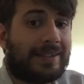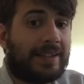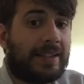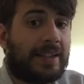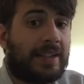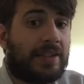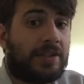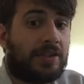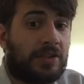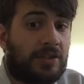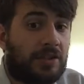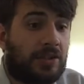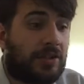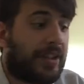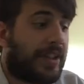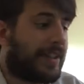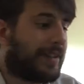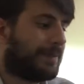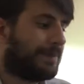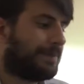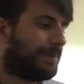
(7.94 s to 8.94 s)
enjoy
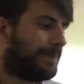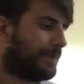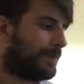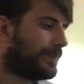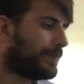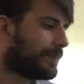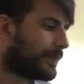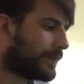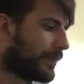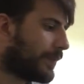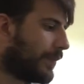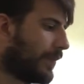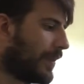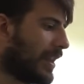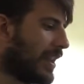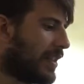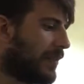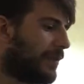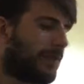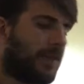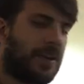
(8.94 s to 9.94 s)
it.
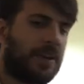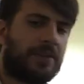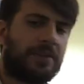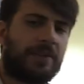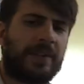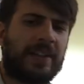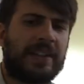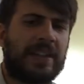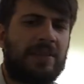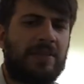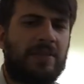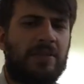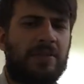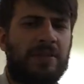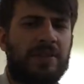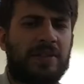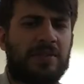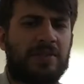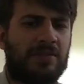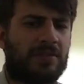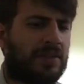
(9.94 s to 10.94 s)
The final thing that I
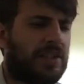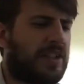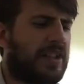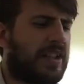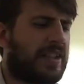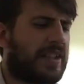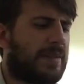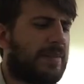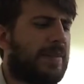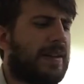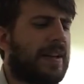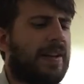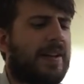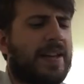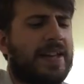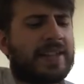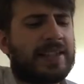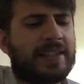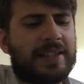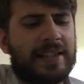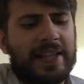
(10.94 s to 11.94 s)
want to talk to you guys about
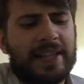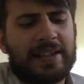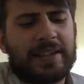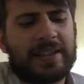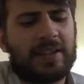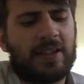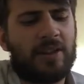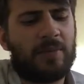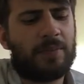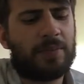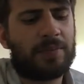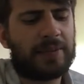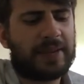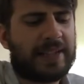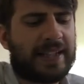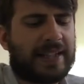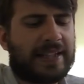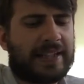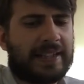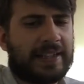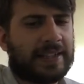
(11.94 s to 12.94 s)
is example
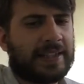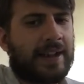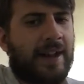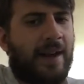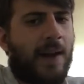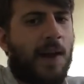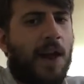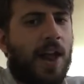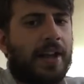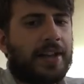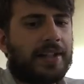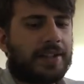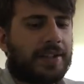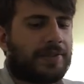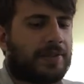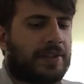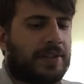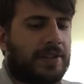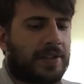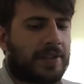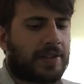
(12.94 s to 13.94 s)
setting. So if
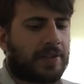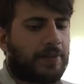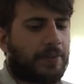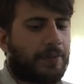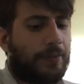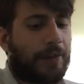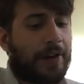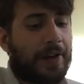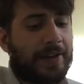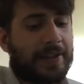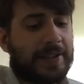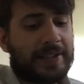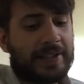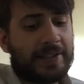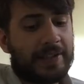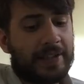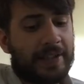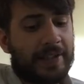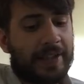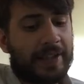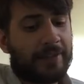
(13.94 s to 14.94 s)
you look at
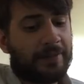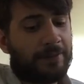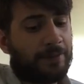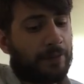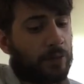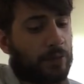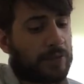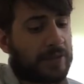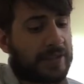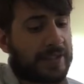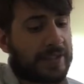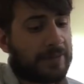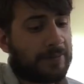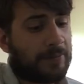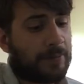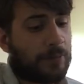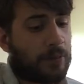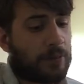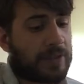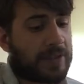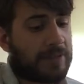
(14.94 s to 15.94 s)
39, 40 and
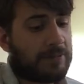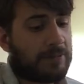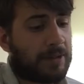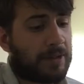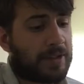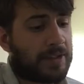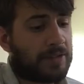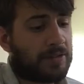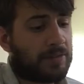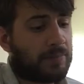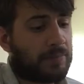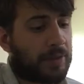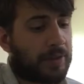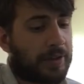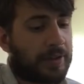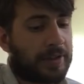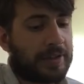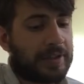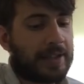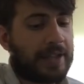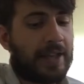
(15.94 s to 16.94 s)
41 in your
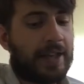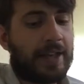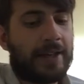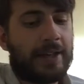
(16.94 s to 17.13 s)
books,